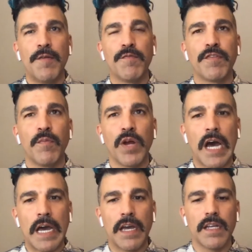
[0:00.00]
from when
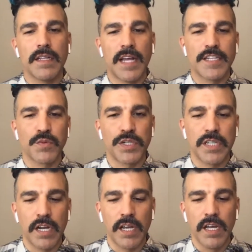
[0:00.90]
I last worked
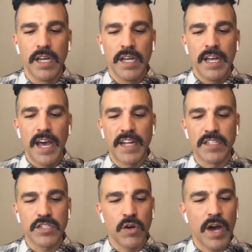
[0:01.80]
on it. And
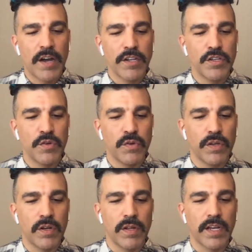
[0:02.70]
so how do you,
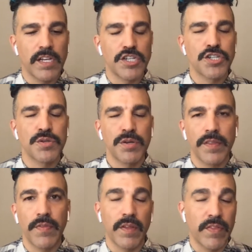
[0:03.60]
like ensure
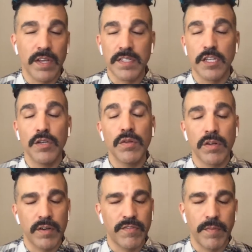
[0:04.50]
that the things that you
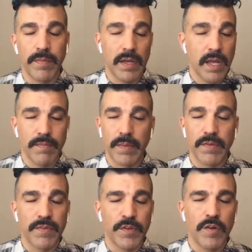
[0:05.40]
learn from, again, maybe
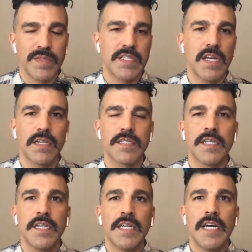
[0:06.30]
from your mistakes,
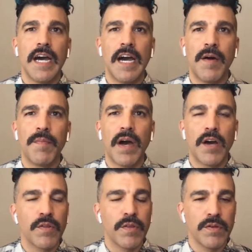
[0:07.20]
how
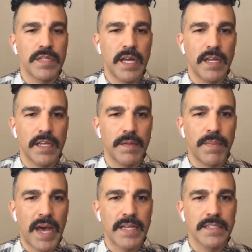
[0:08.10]
do those kind of get
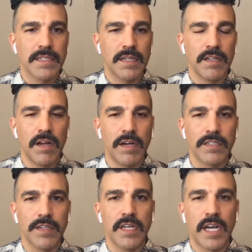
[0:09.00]
passed along
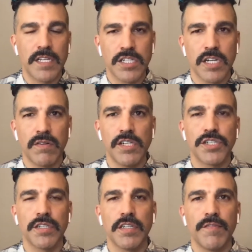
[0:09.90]
to the next
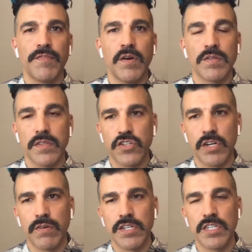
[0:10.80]
generation of folks and the
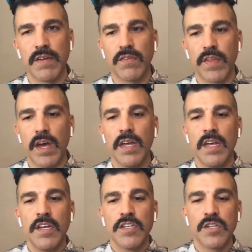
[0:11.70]
generation after that?
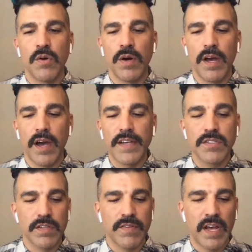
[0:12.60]
So I
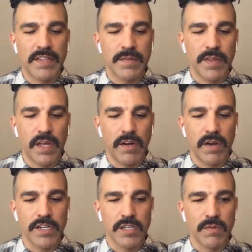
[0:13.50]
certainly have had some of that
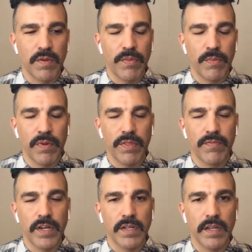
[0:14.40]
interaction the
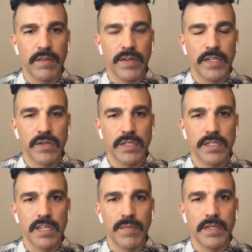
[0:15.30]
flight director
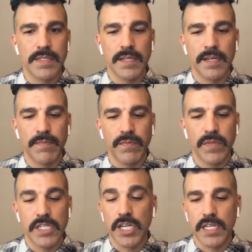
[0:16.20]
team at
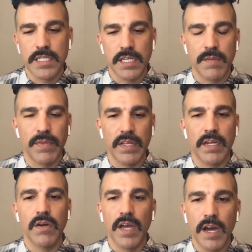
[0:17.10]
the JSC, and being like,
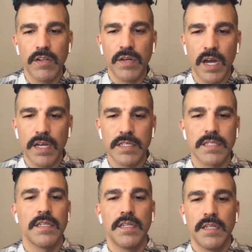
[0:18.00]
okay, how do you
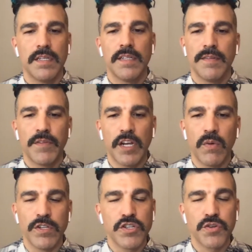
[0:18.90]
guys,
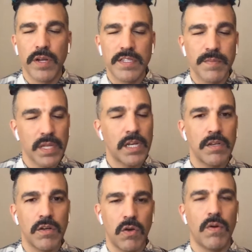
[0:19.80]
when you train somebody
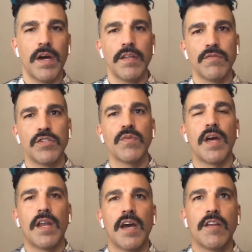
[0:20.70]
new, how do you do
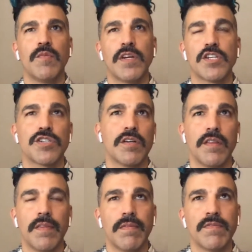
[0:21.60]
that? And how do you make sure
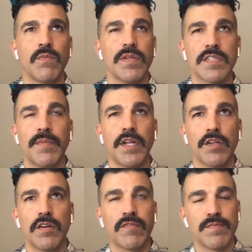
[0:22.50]
that what somebody
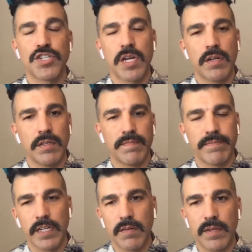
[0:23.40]
learned from shuttle in
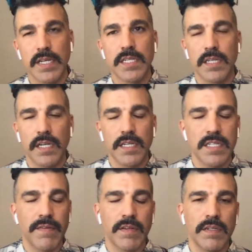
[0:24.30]

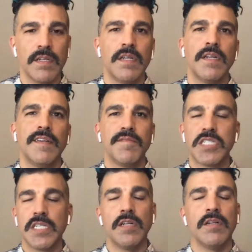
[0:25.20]
1987
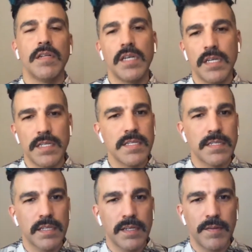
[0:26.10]
still
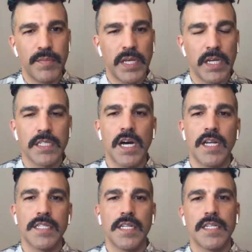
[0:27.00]
is being taught
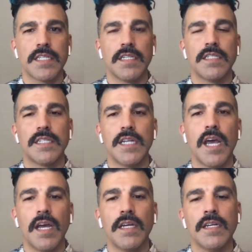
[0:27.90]
as a lesson
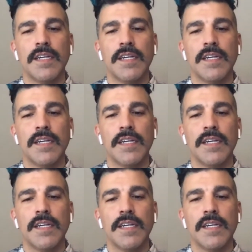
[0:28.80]
today?